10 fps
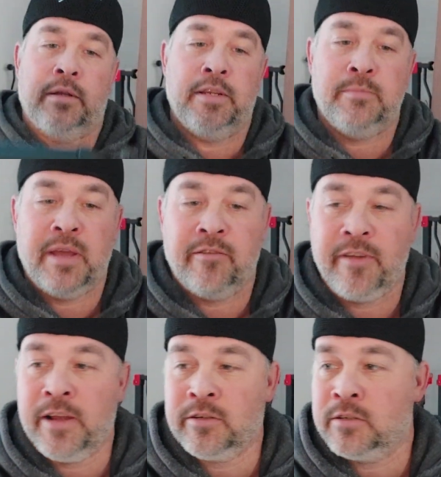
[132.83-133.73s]
Today's
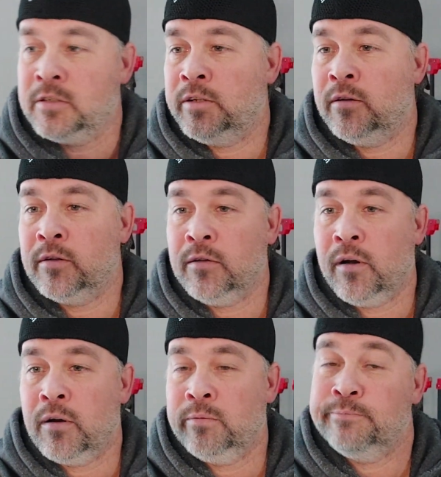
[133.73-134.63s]
manufacturers, you know, a
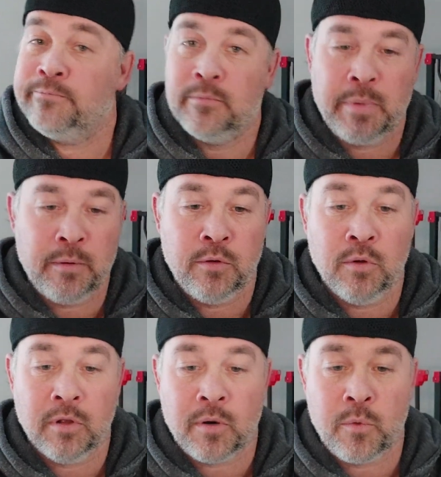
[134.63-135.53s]
lot of people
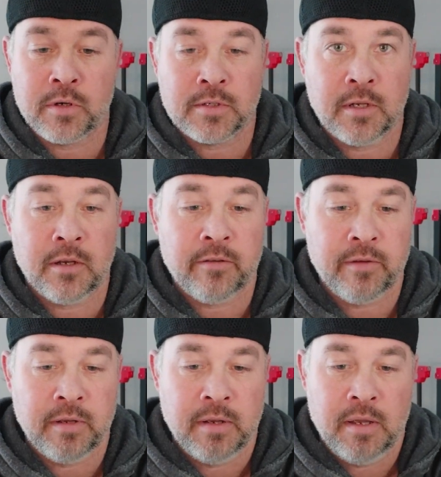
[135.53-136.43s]
do a lot of weird stuff.
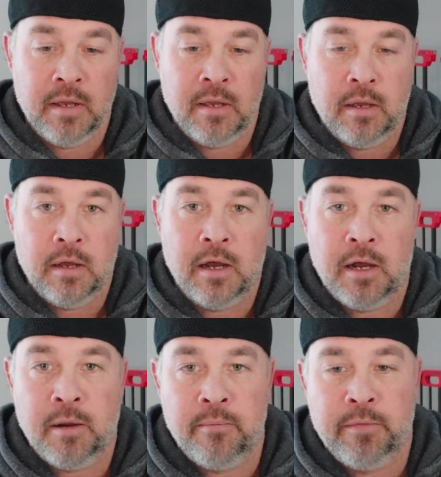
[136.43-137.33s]

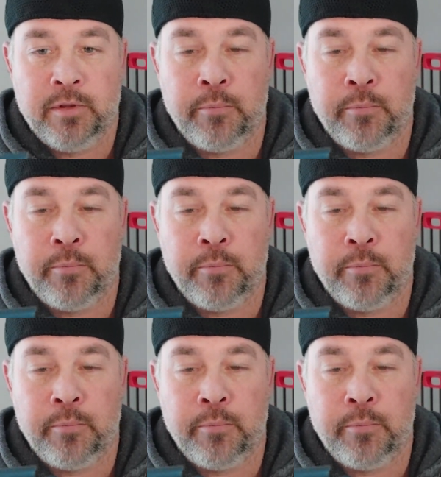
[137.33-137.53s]
To